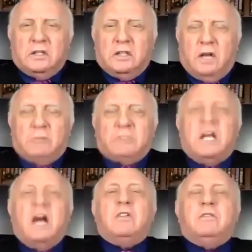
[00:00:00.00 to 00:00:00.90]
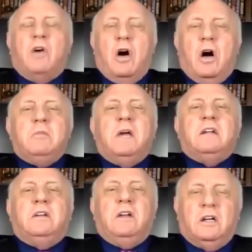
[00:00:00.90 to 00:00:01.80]
comes out of
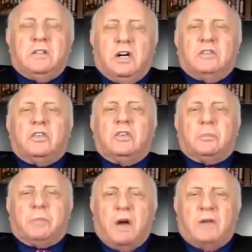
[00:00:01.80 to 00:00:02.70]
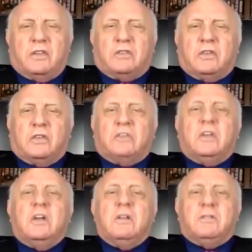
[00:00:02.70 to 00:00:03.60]
automated unconscious
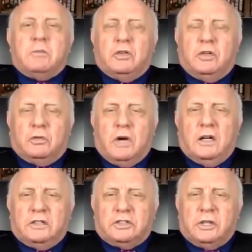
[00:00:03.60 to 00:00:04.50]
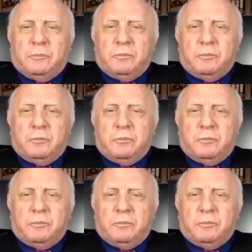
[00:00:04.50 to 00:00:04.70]
processes from your neurology,